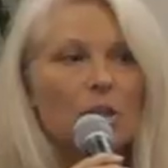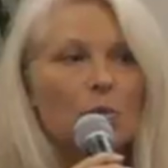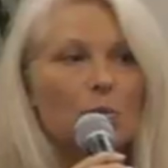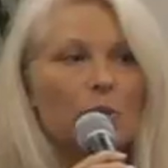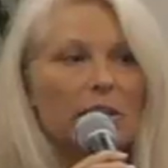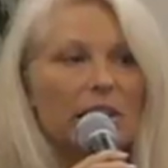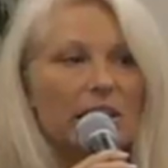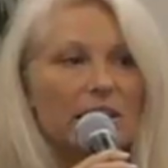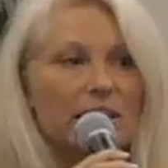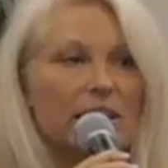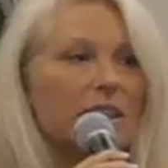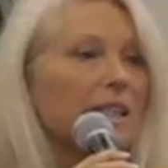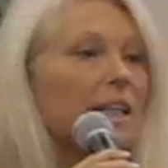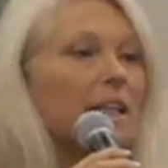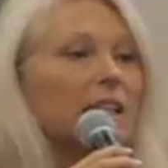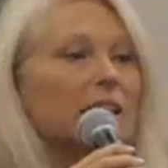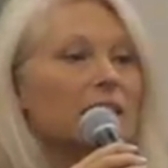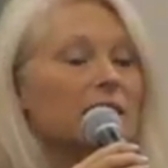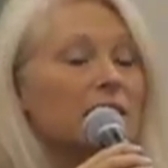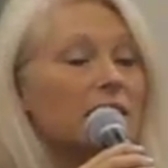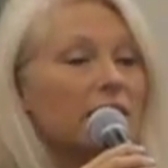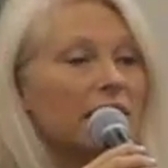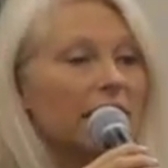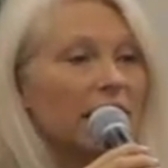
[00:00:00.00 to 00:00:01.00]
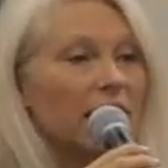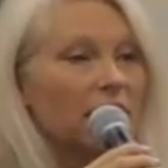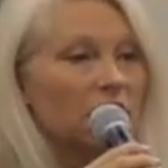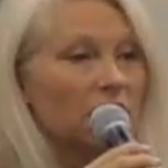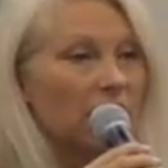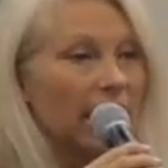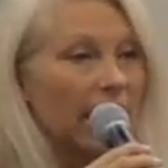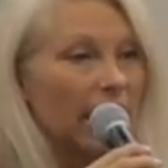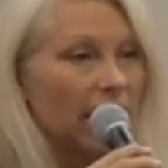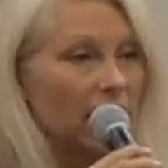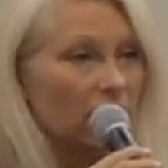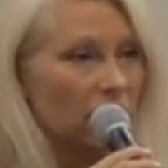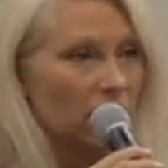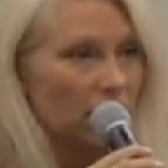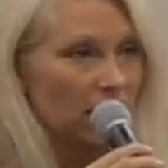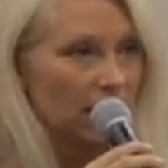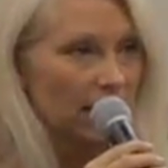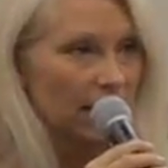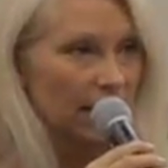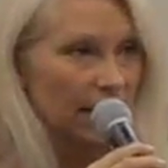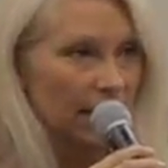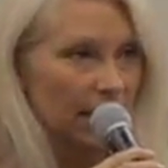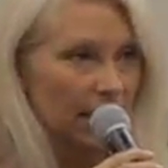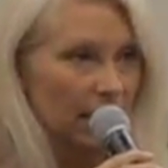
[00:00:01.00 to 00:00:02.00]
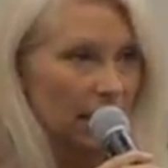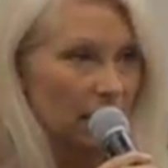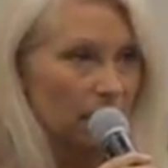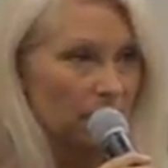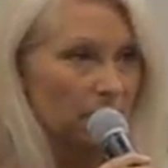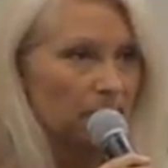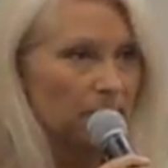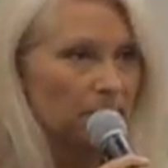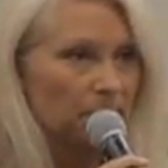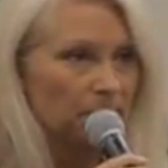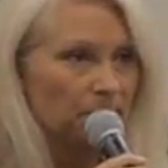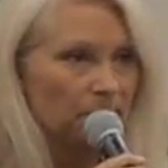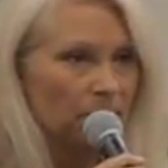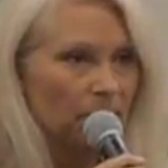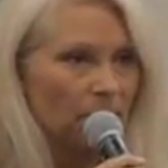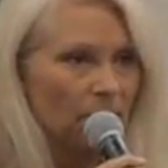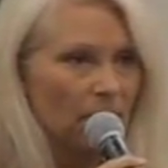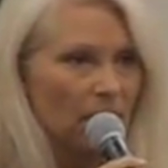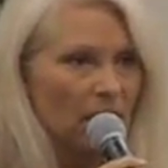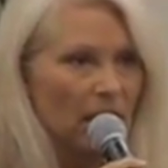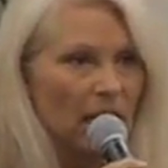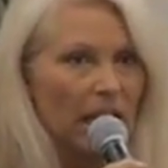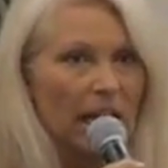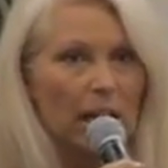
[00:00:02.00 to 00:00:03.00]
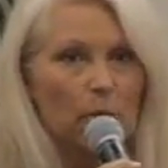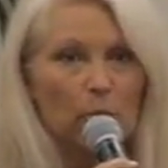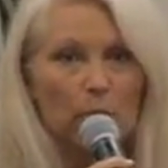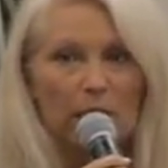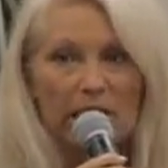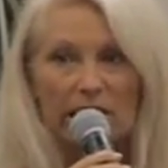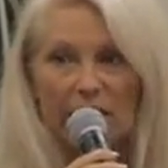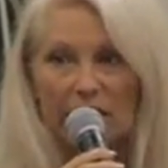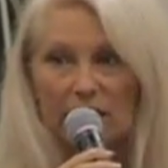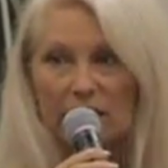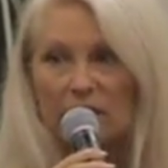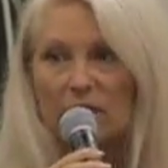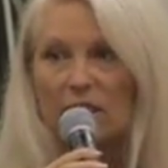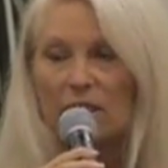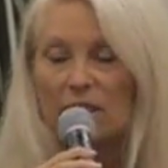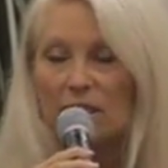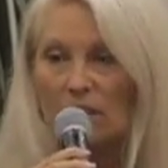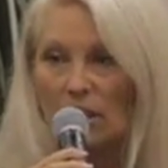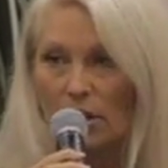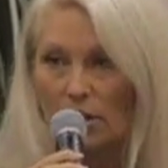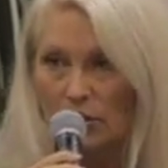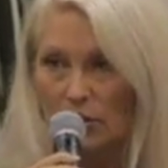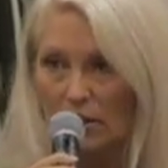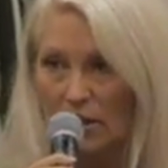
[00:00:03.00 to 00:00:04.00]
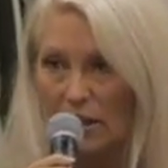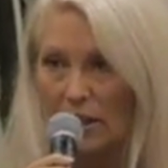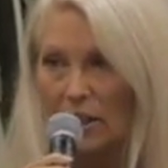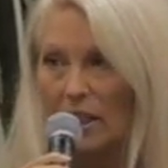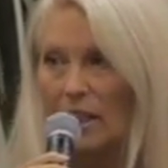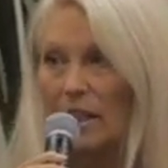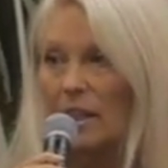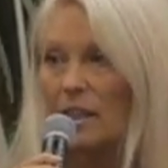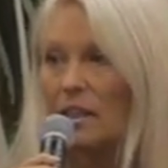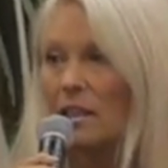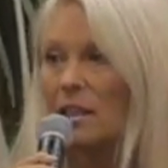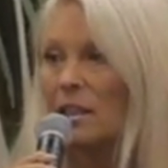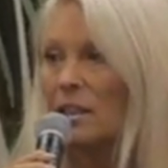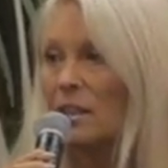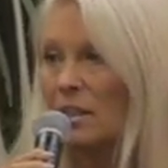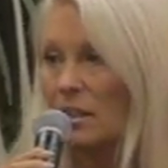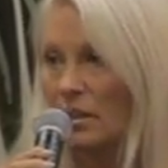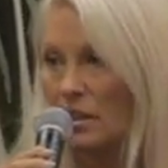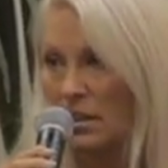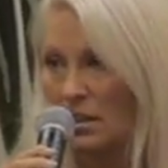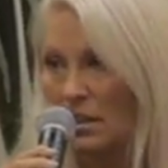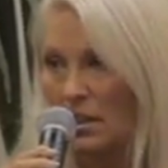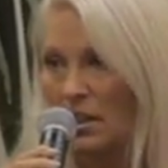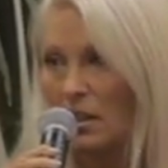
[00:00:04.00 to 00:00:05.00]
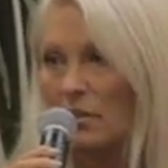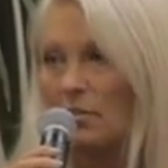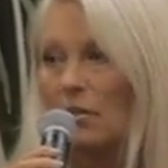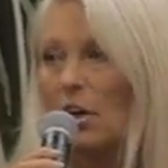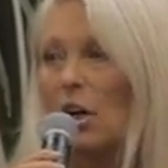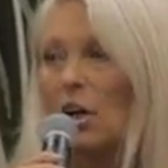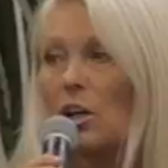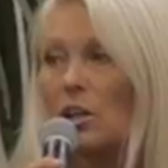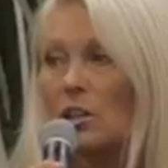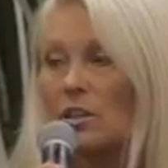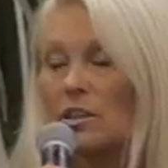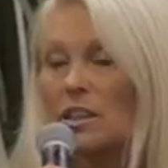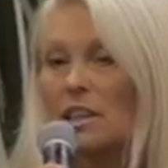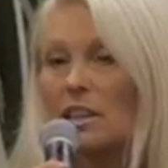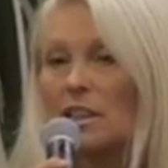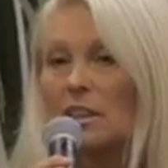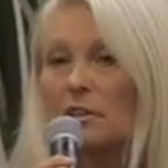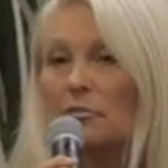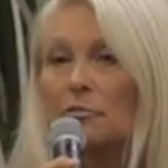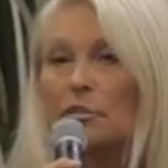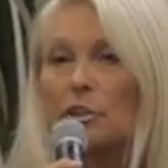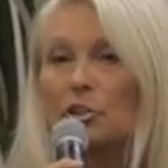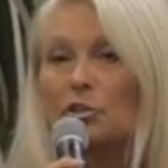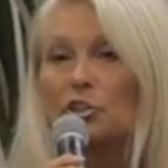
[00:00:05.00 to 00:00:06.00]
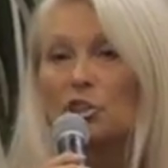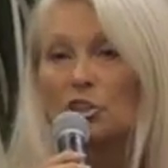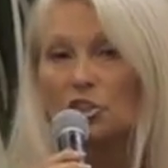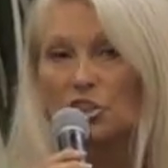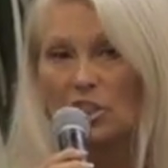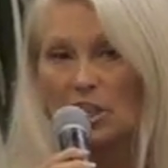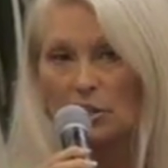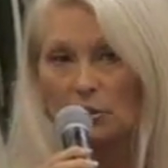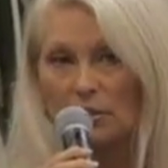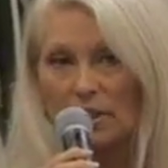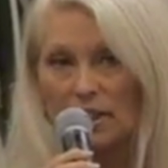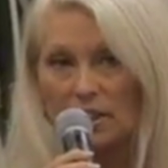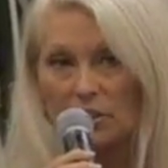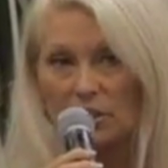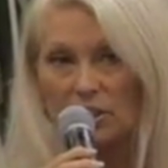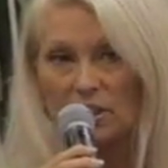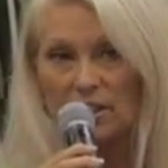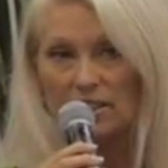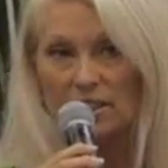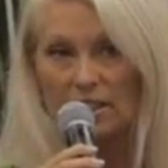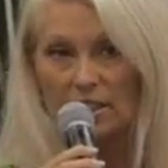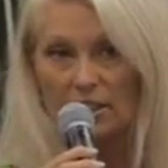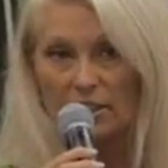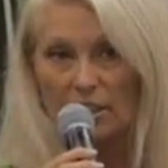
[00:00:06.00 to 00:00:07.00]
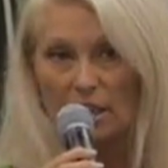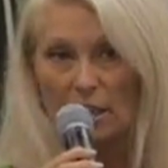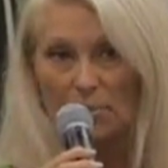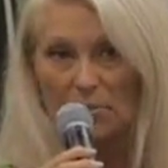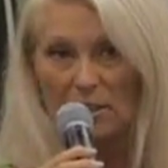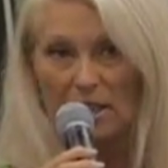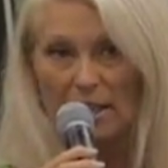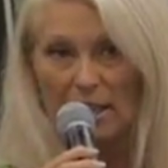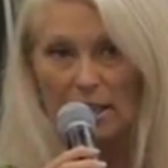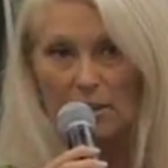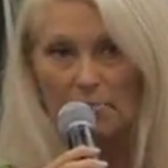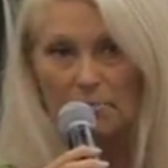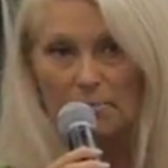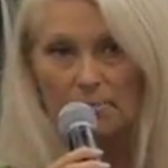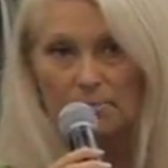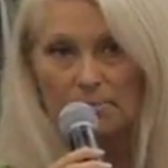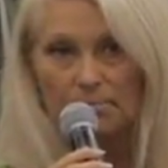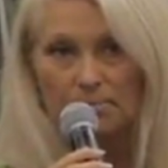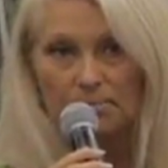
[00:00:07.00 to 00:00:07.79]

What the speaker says: We need to get into the education system, and we need to start thinking of all the future generations that are coming up.